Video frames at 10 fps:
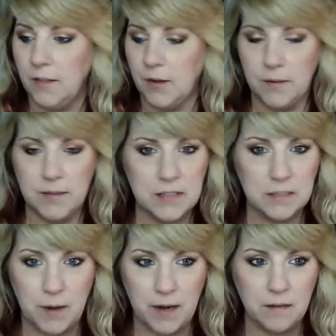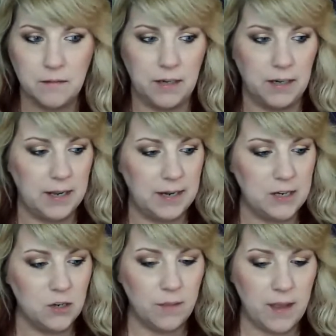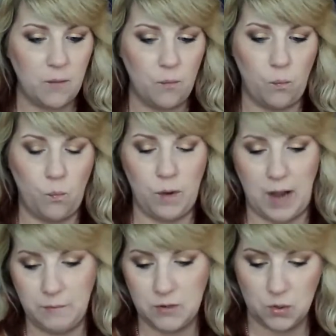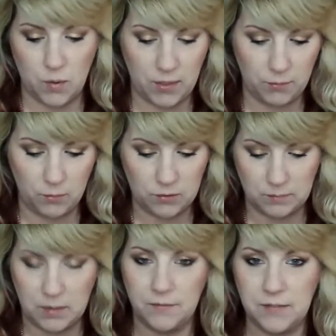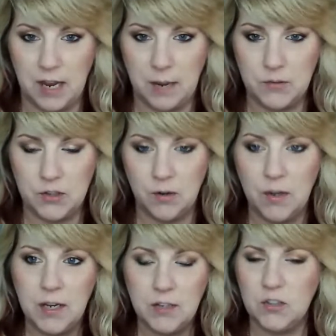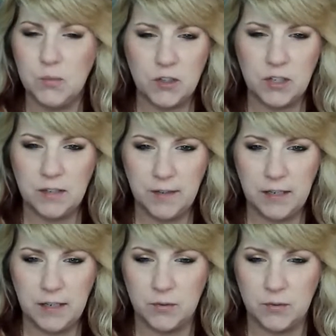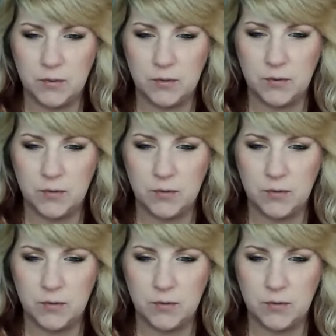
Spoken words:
They're inspiring. And I know that when I was going through some tough times, you know, just watching videos or